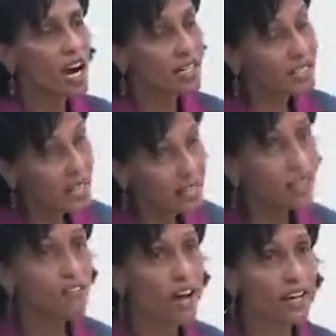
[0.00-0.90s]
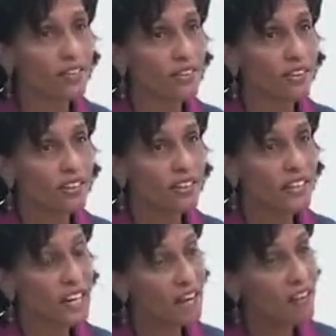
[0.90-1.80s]
satisfied
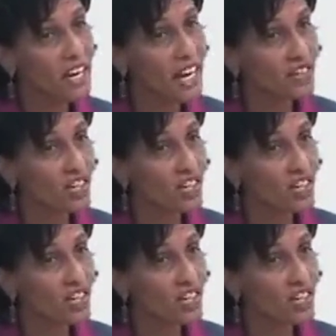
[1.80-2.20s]
that that financial